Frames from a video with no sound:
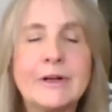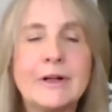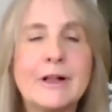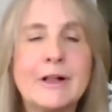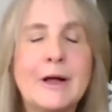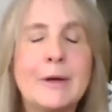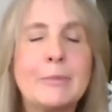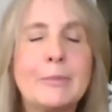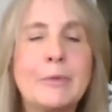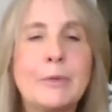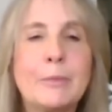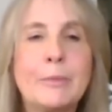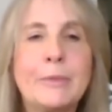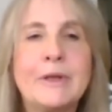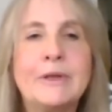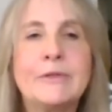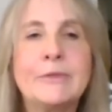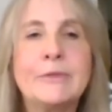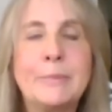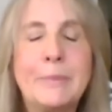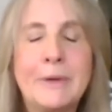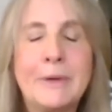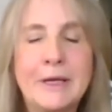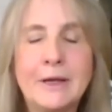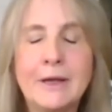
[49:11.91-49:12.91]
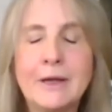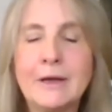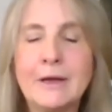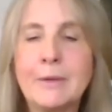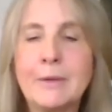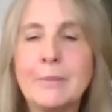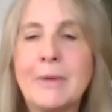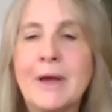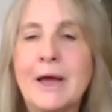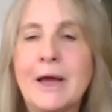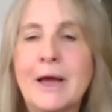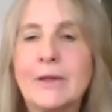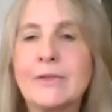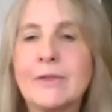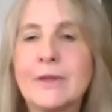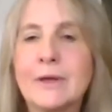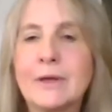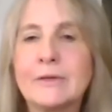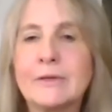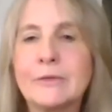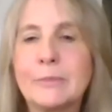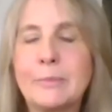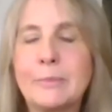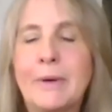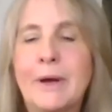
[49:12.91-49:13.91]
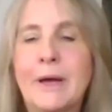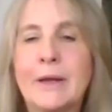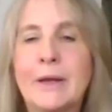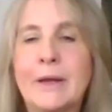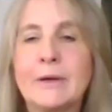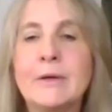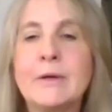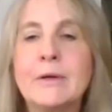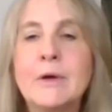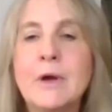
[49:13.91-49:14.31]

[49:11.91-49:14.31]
Club will be speaking about this, but